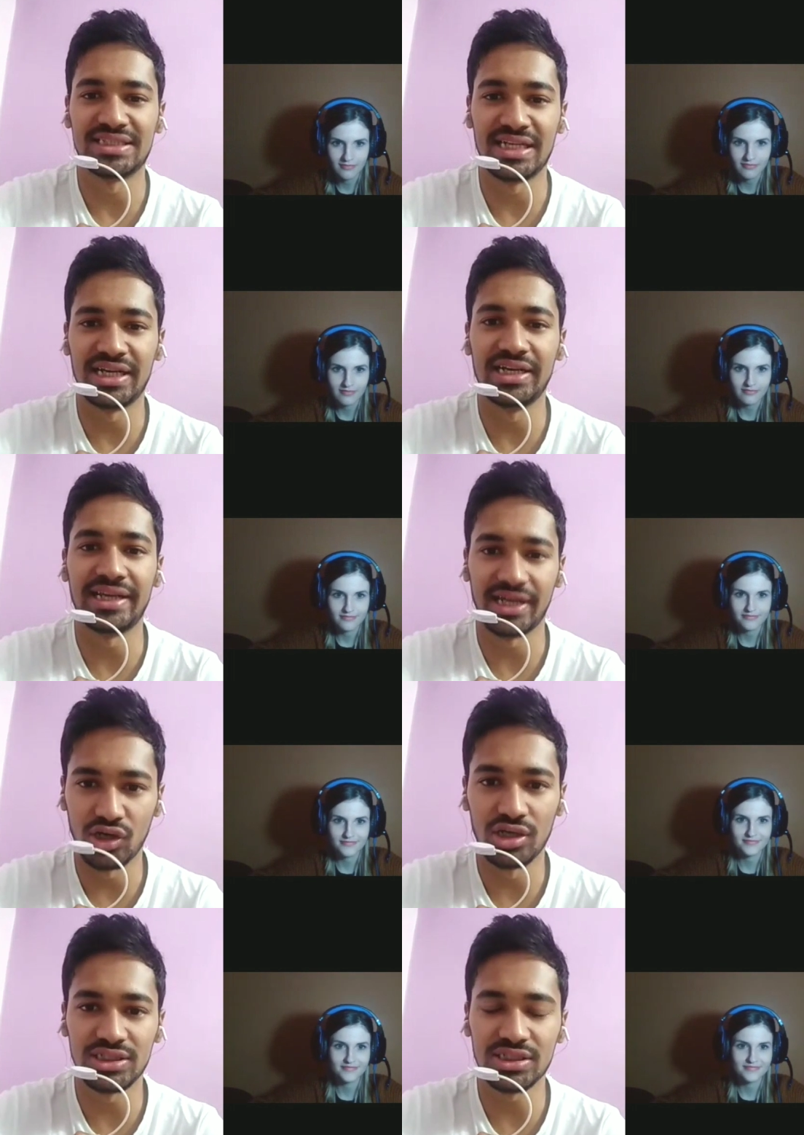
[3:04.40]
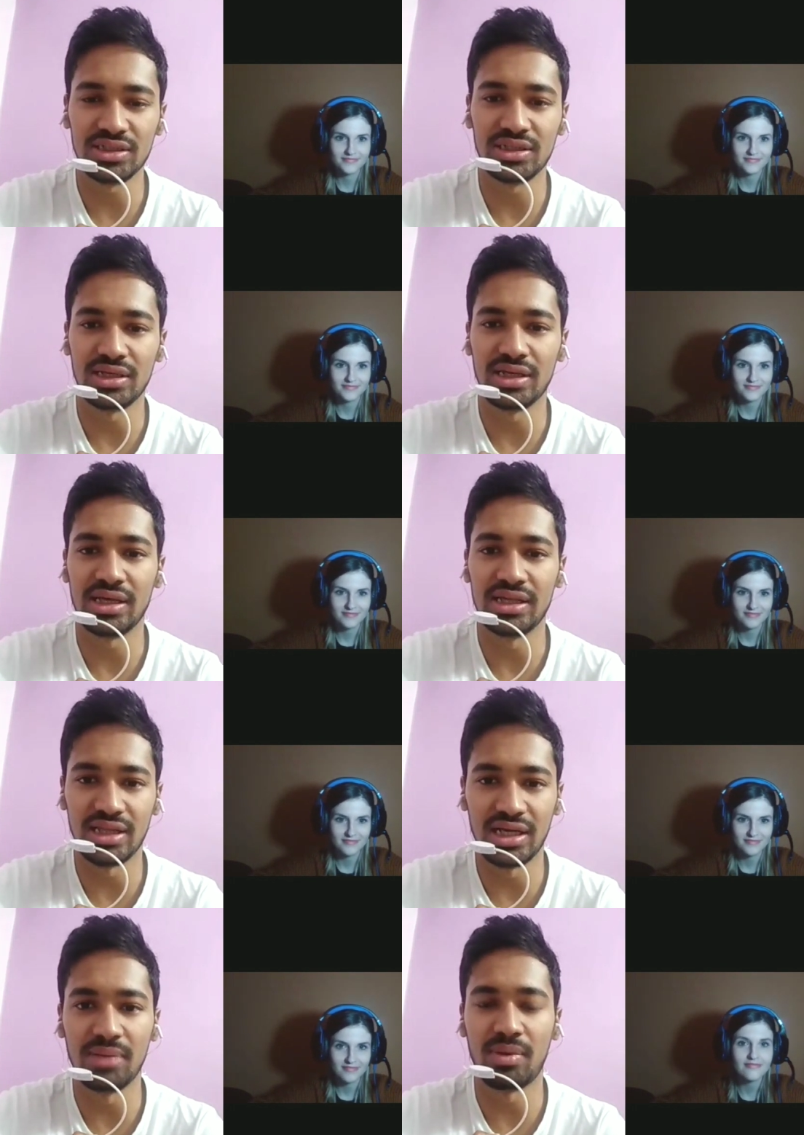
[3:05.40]
Speaker 1: bachelor in technology in
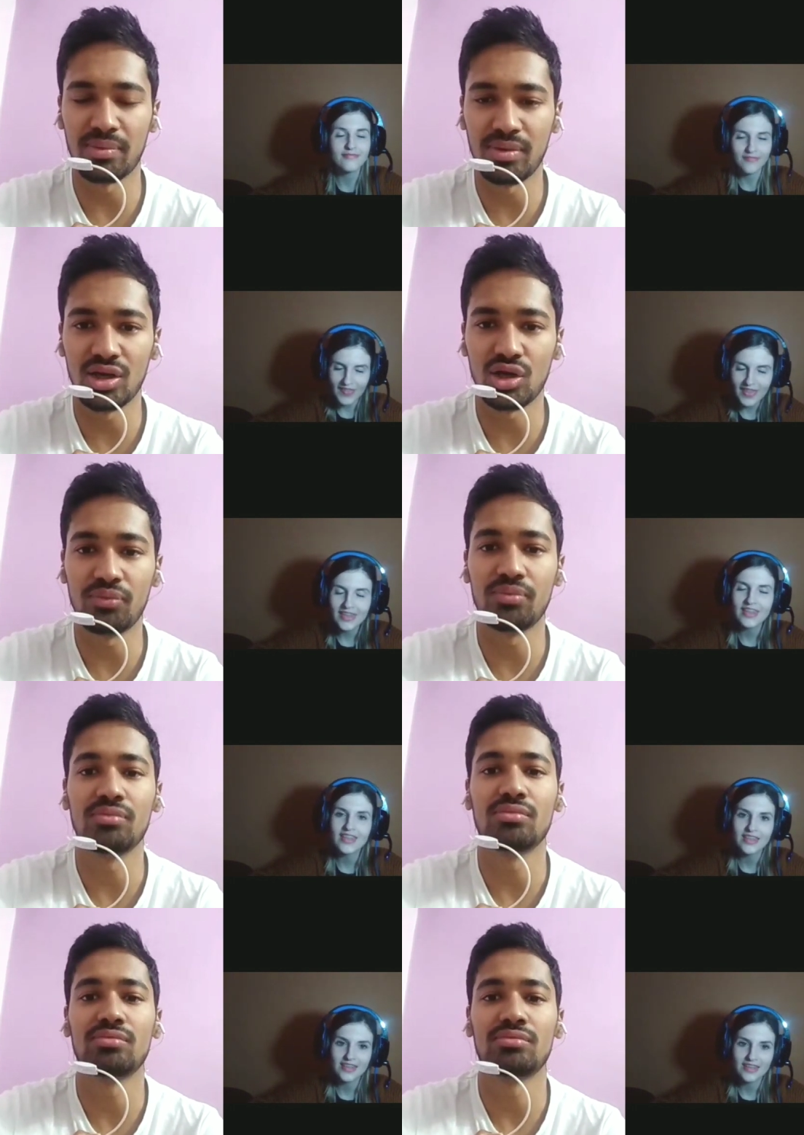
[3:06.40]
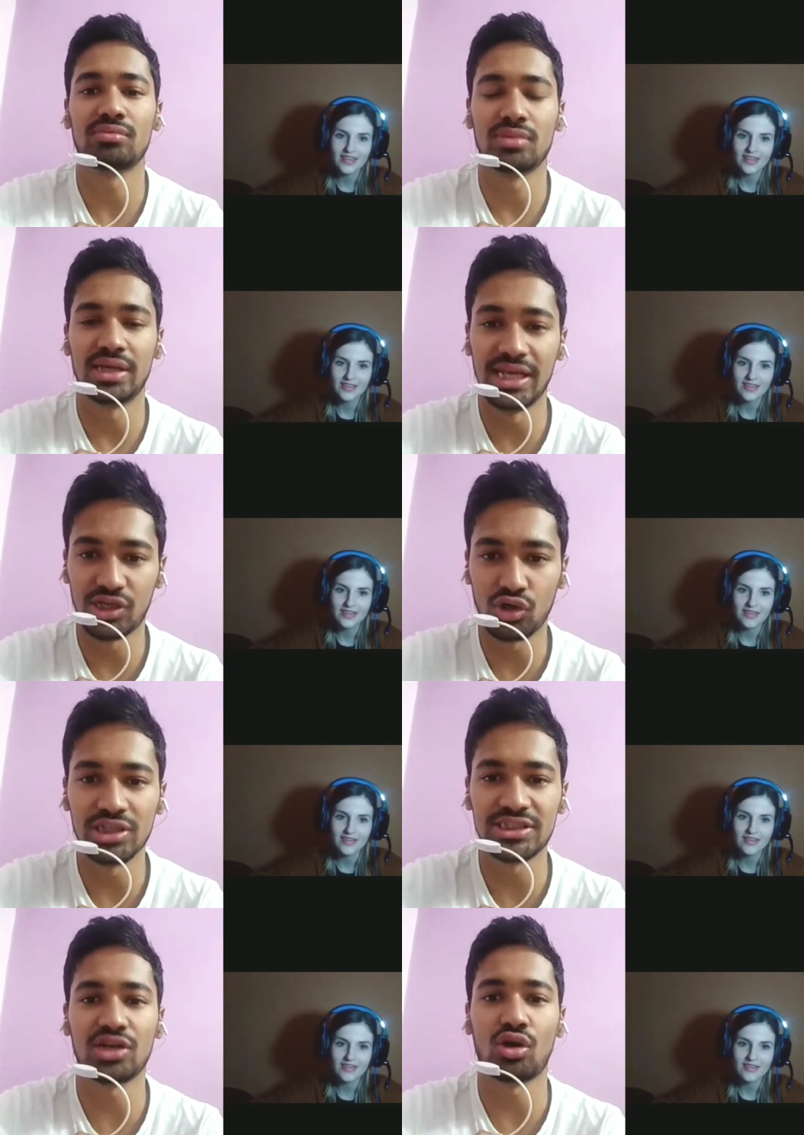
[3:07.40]
the department mm-hmm. of
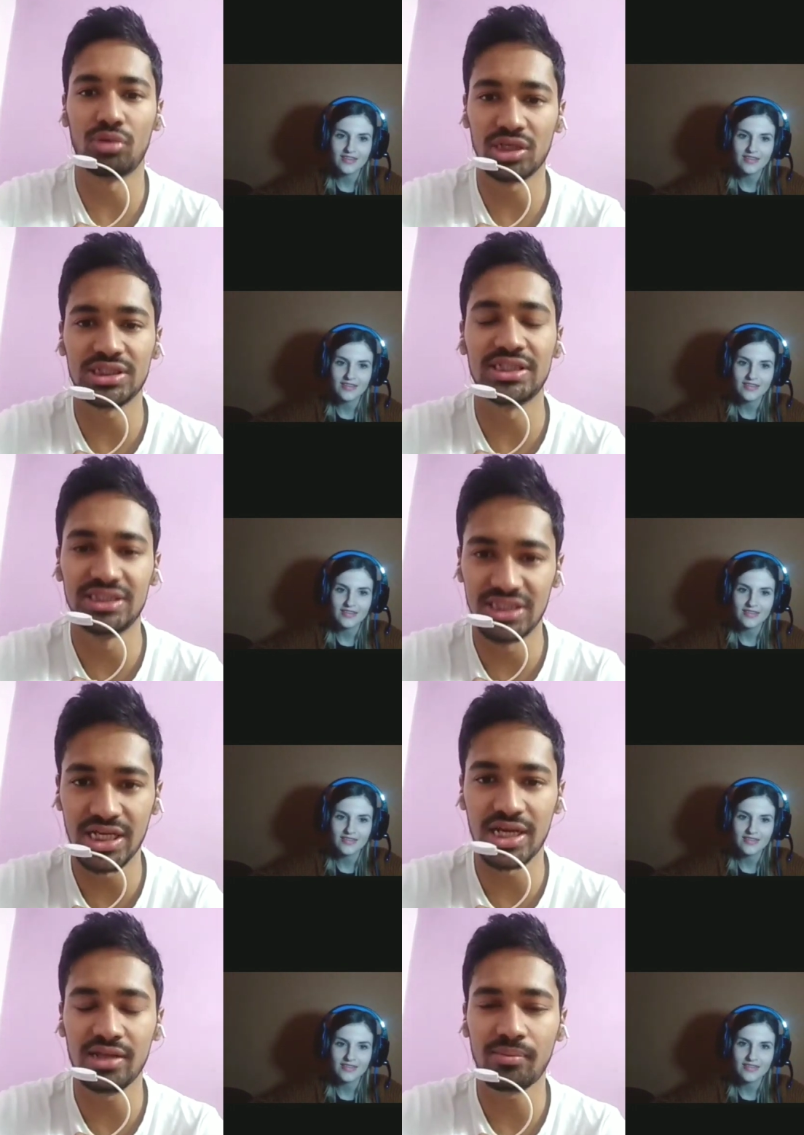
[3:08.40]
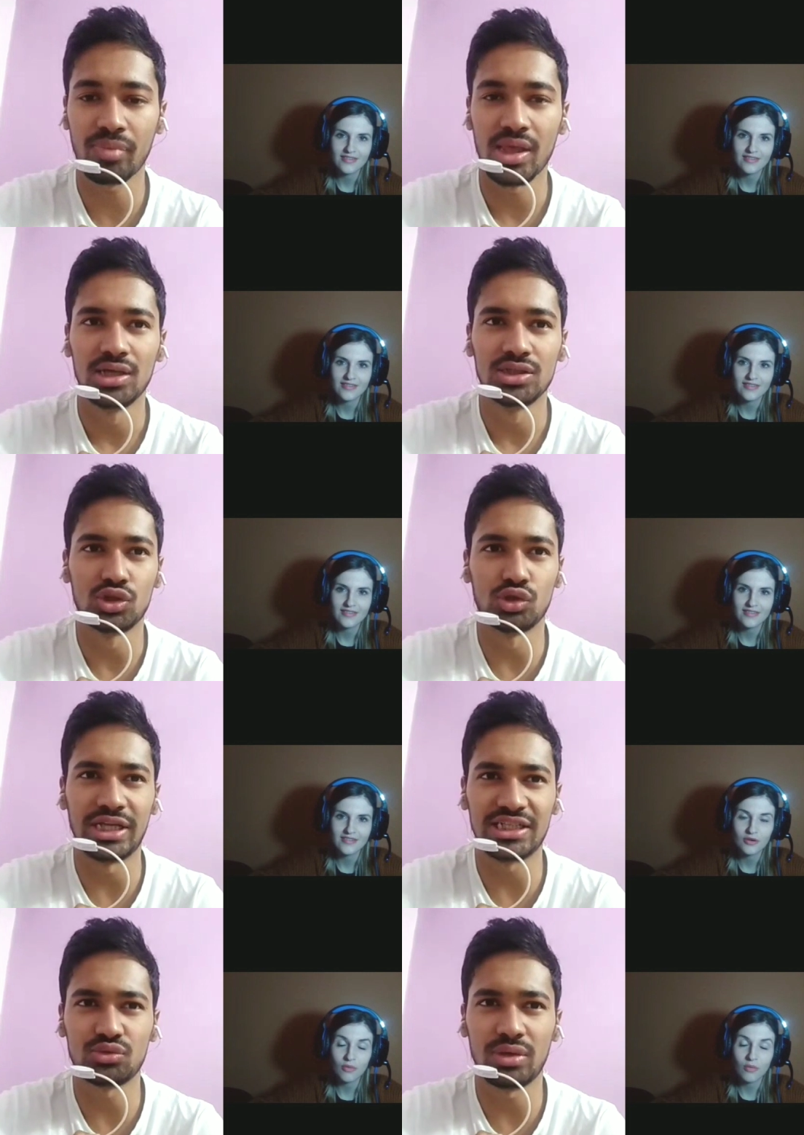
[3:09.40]
electronics and communication engineering. So
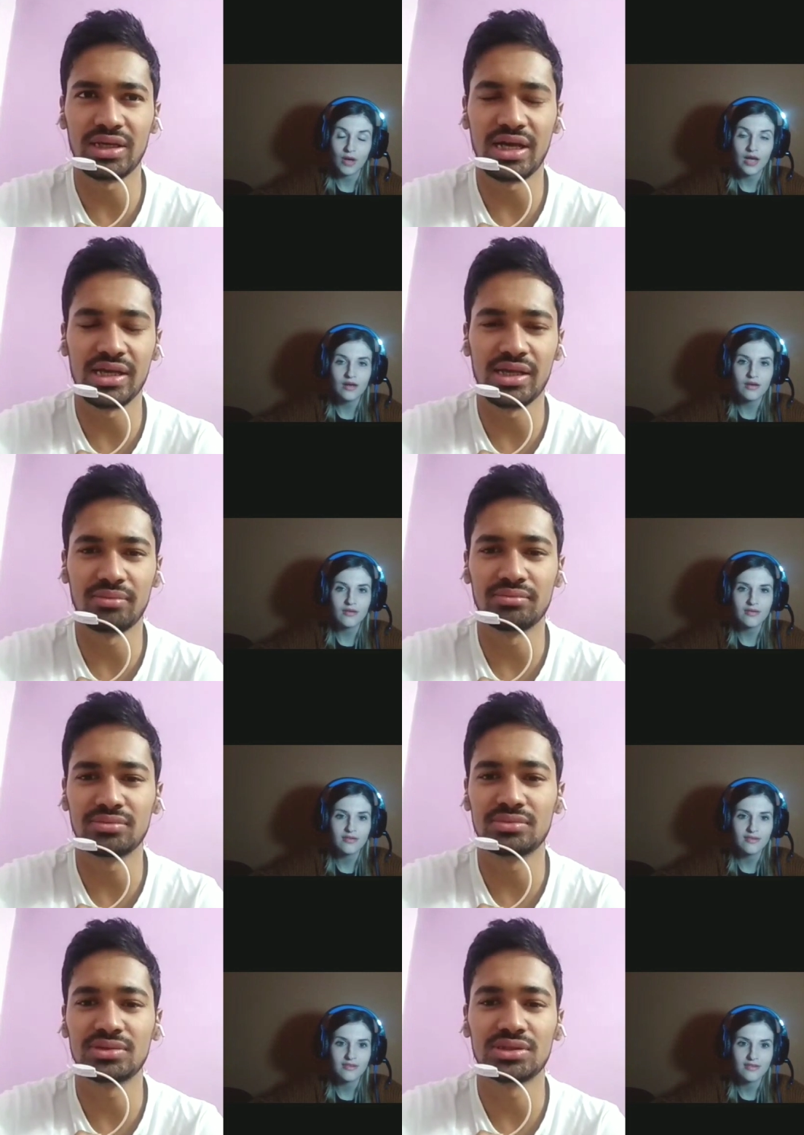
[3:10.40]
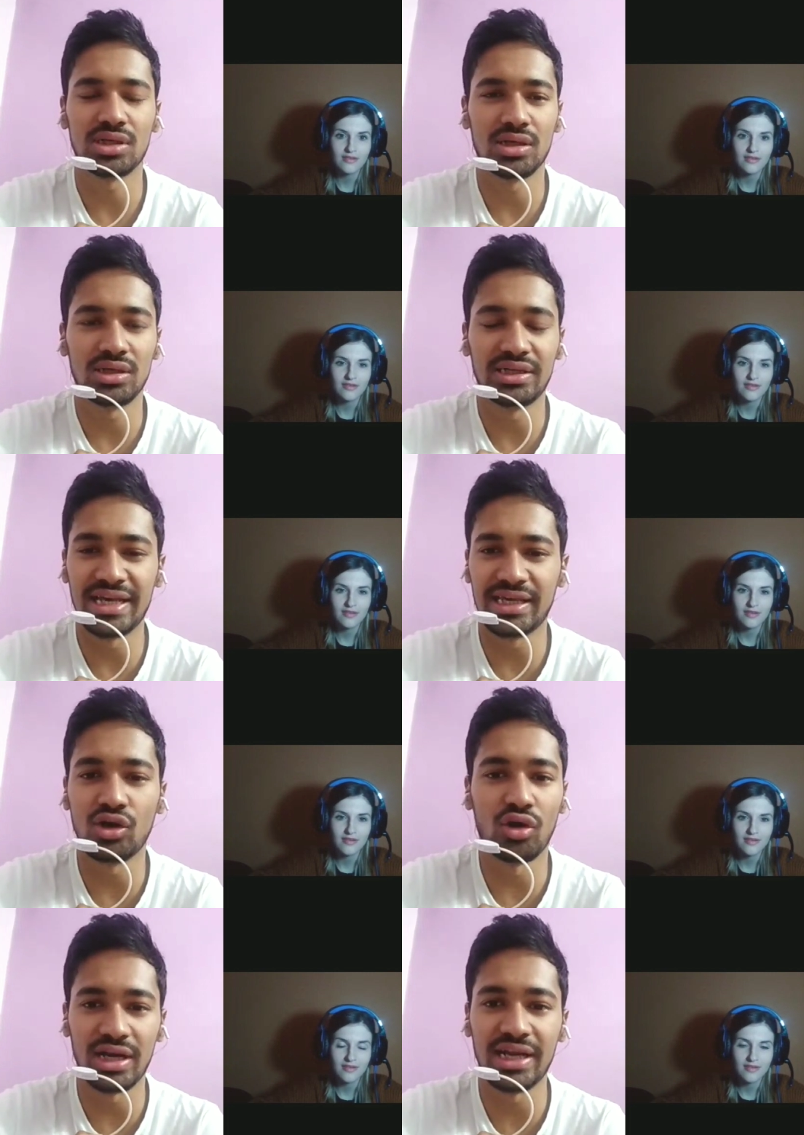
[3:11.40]
that's why wow.
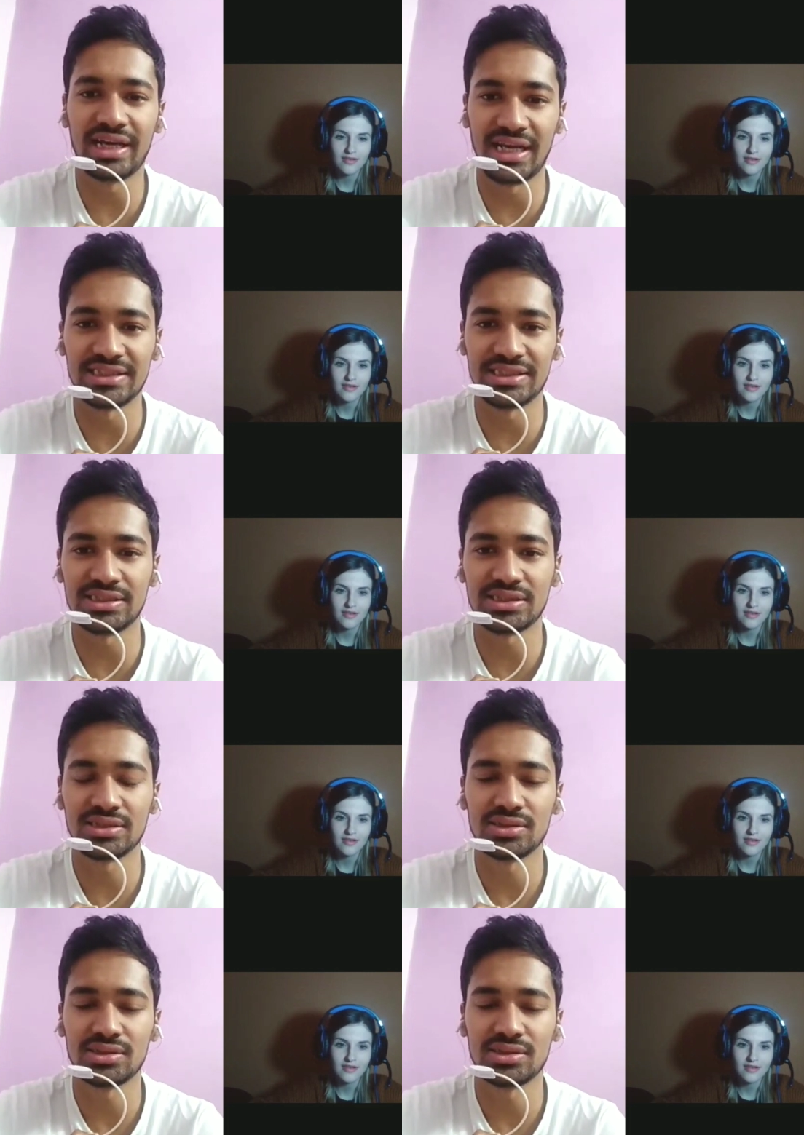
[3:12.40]
taking online classes